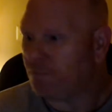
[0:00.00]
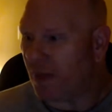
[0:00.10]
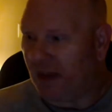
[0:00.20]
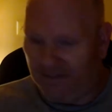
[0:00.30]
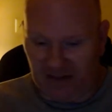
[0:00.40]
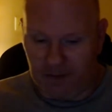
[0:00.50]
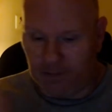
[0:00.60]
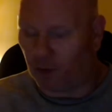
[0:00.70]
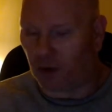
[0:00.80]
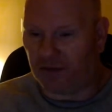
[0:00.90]
I've eaten
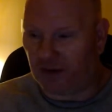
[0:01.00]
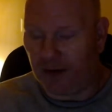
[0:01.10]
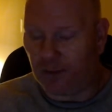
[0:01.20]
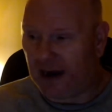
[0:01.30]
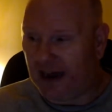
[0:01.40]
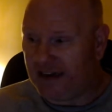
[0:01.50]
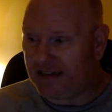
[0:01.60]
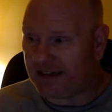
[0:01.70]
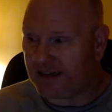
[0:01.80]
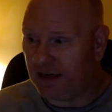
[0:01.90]
pork fried
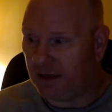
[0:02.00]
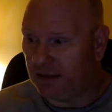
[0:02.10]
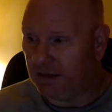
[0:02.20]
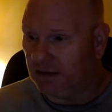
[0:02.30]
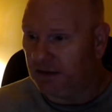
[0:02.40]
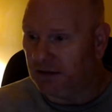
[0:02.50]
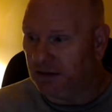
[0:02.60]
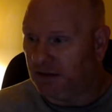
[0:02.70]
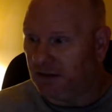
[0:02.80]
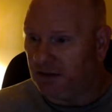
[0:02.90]
rice.
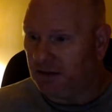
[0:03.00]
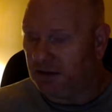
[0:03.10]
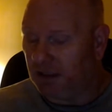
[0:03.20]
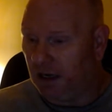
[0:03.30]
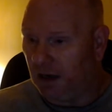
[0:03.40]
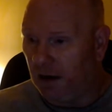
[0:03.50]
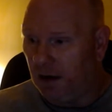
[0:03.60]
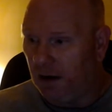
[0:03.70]
Uh,